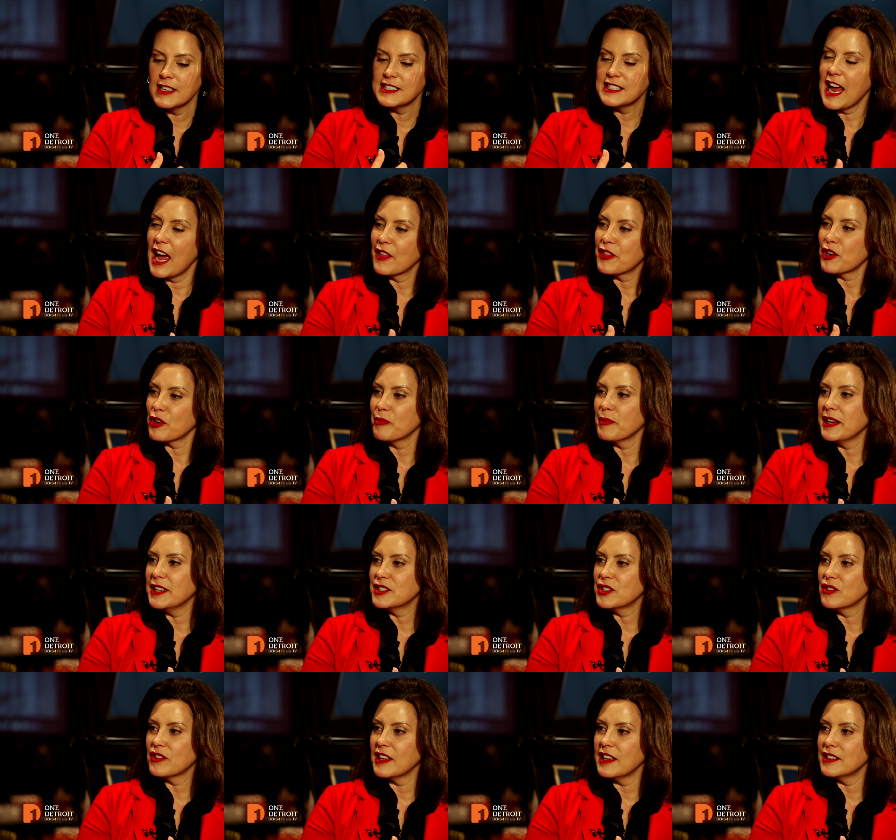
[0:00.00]
tether me
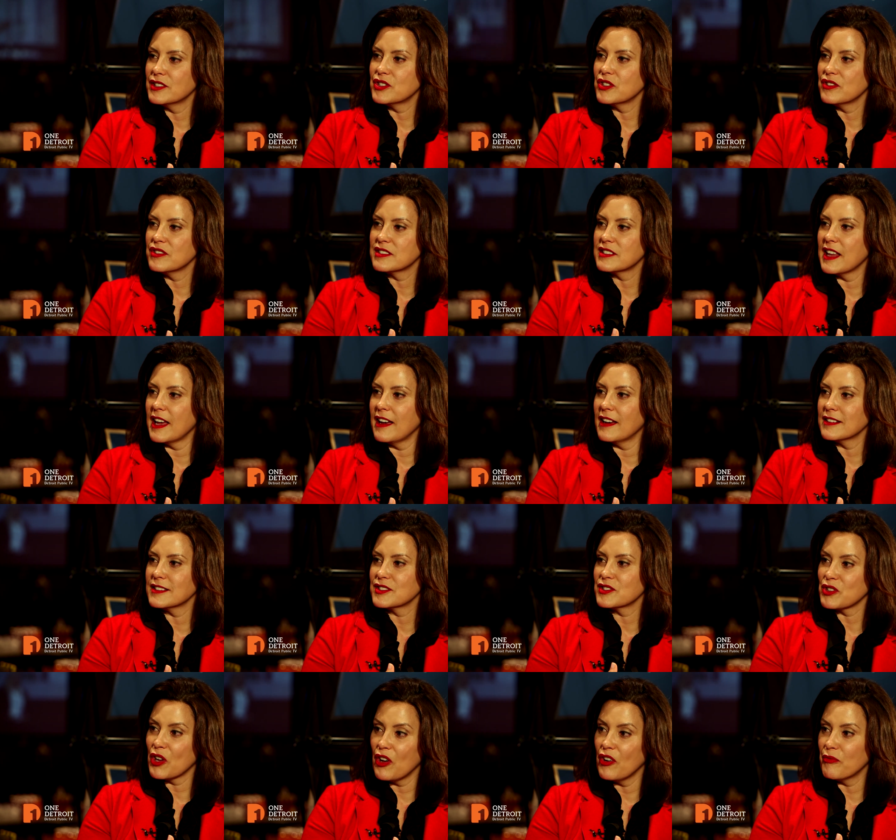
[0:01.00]
to the issues that
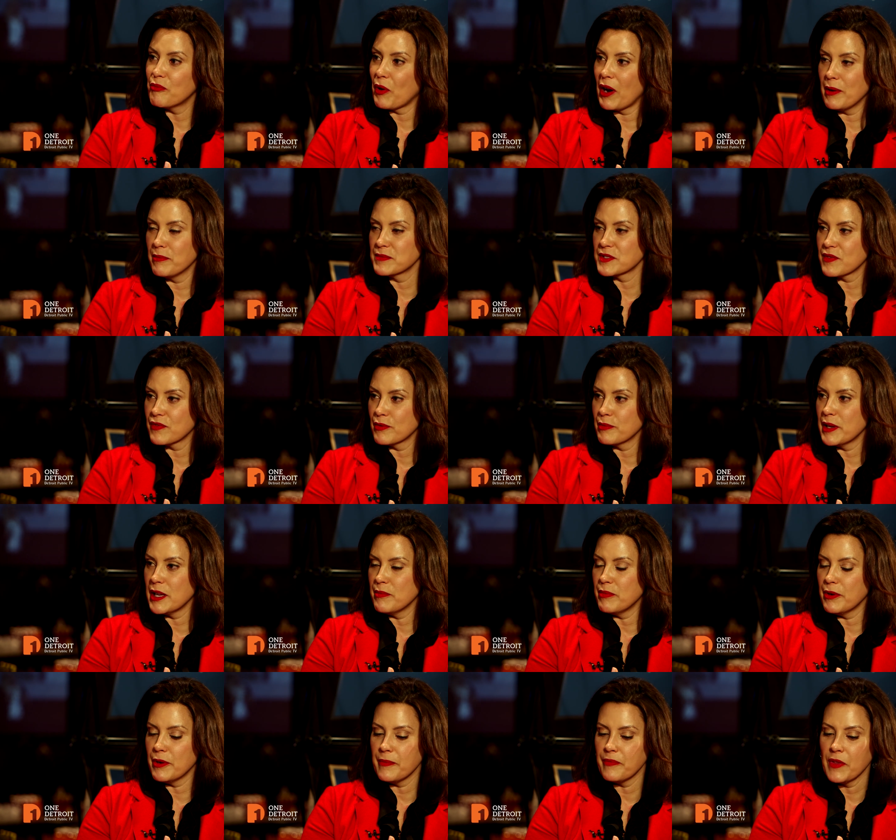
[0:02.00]
solve problems for
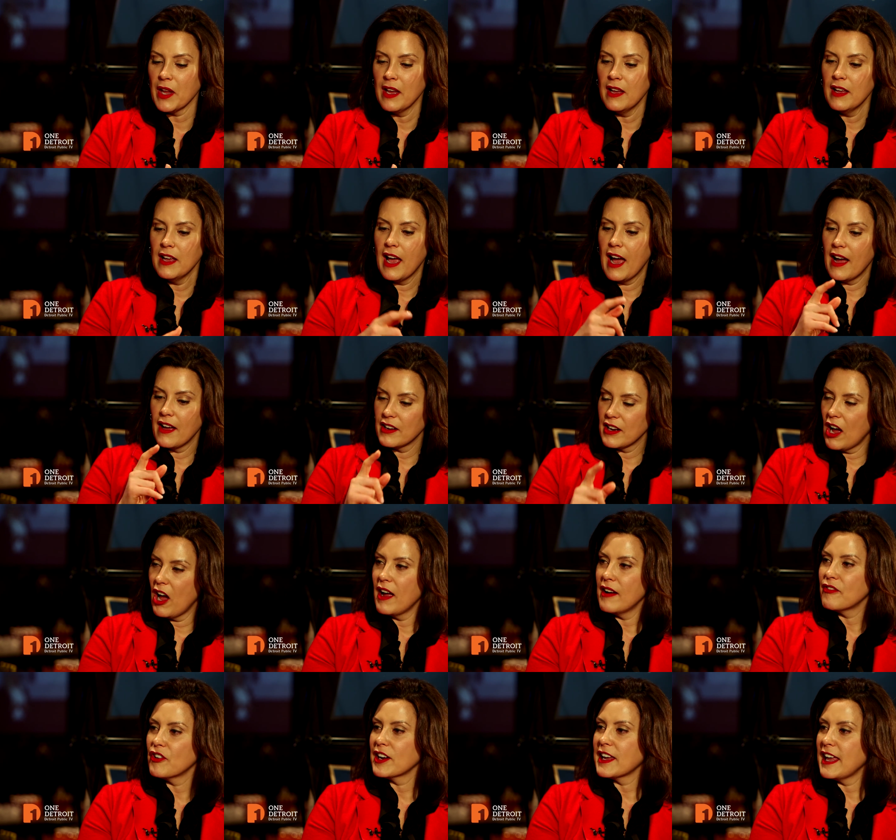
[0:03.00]
people.
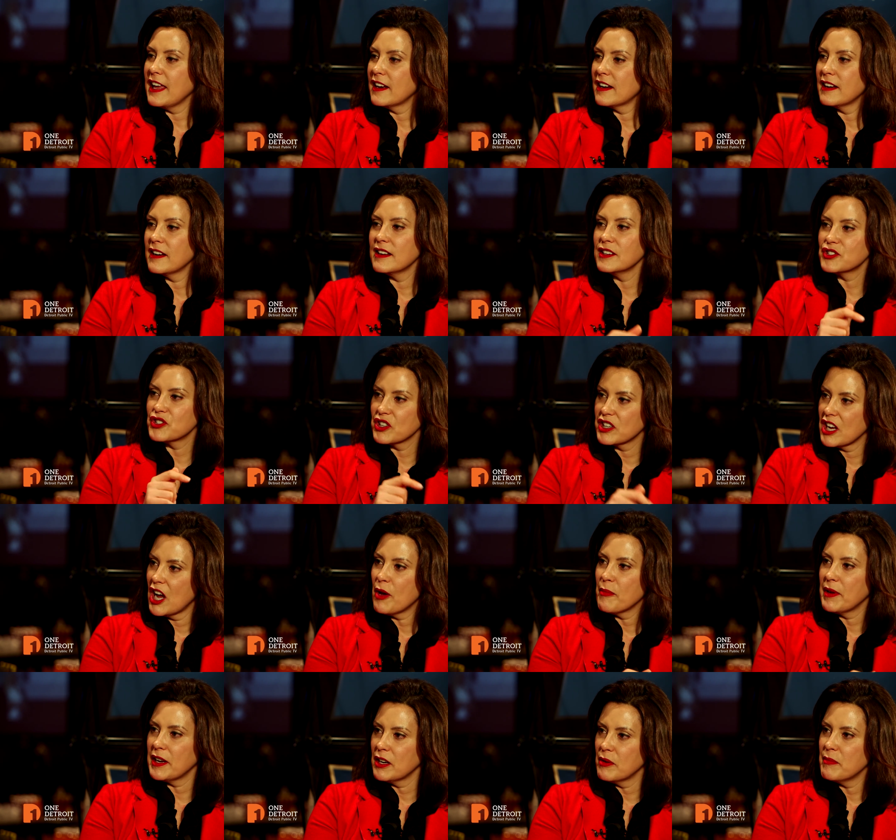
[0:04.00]
Every candidate should
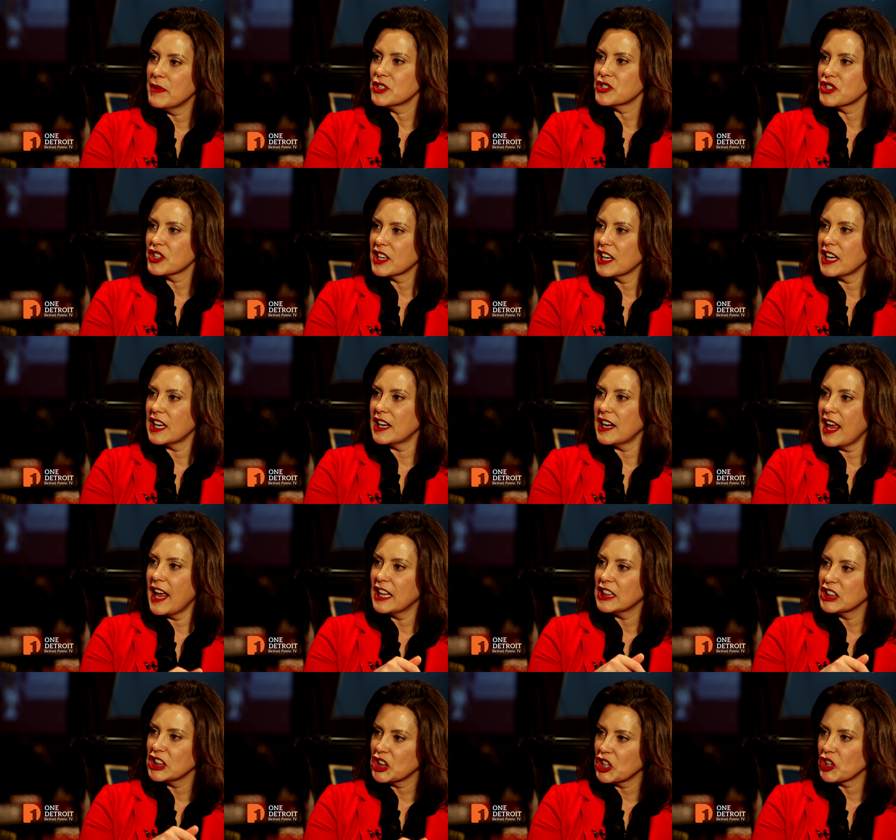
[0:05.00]
come into Michigan
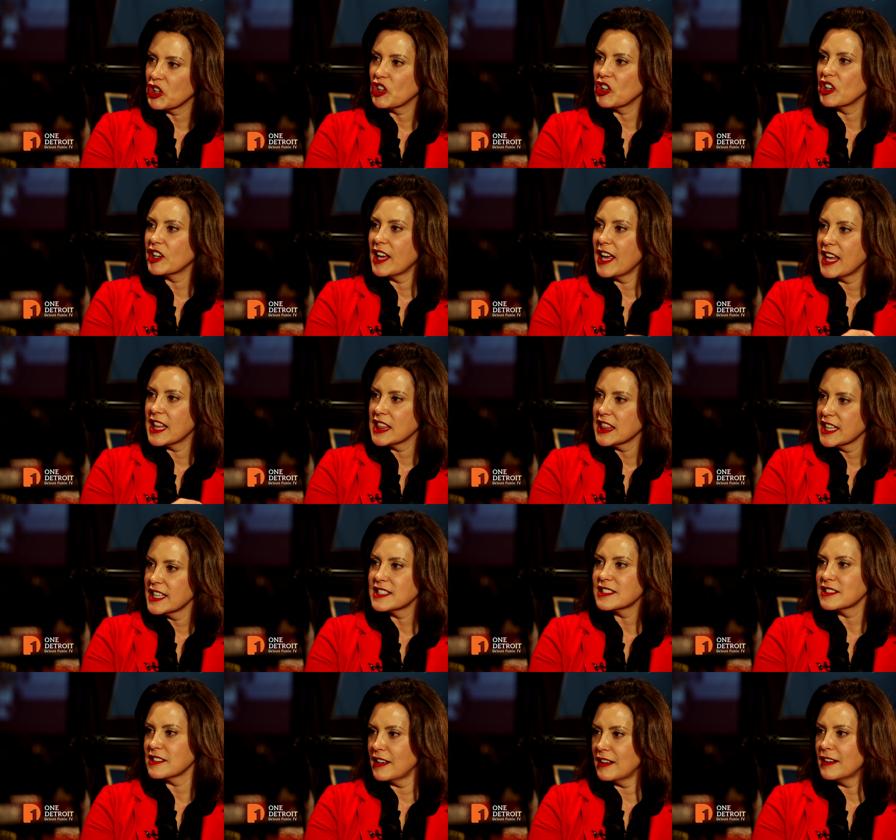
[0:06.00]
and learn and
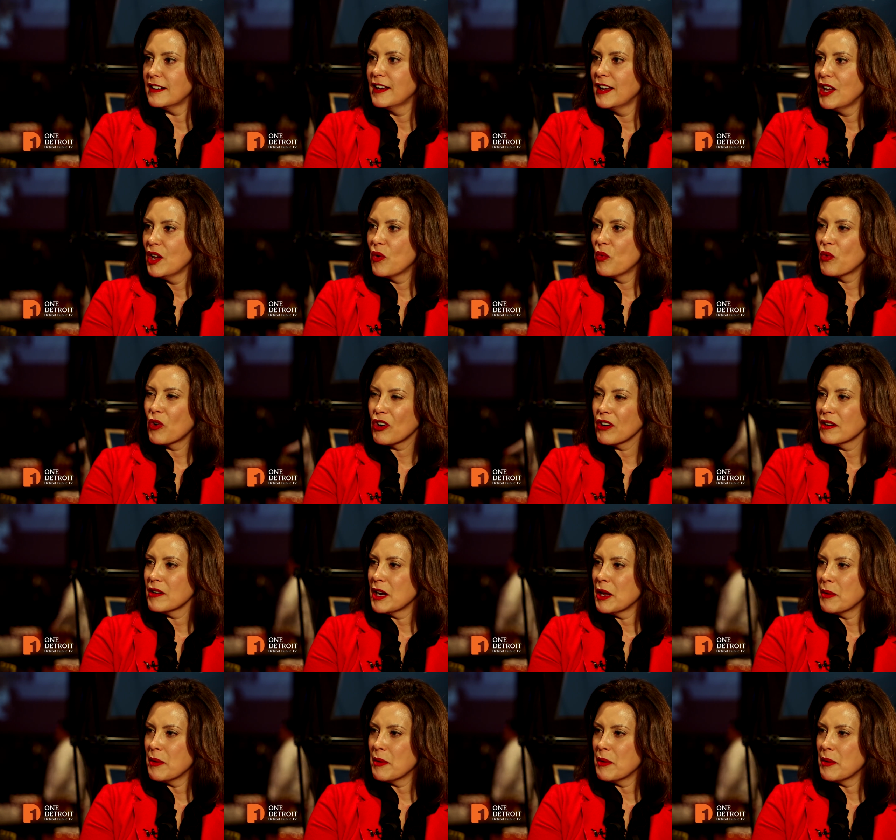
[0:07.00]
listen. We're an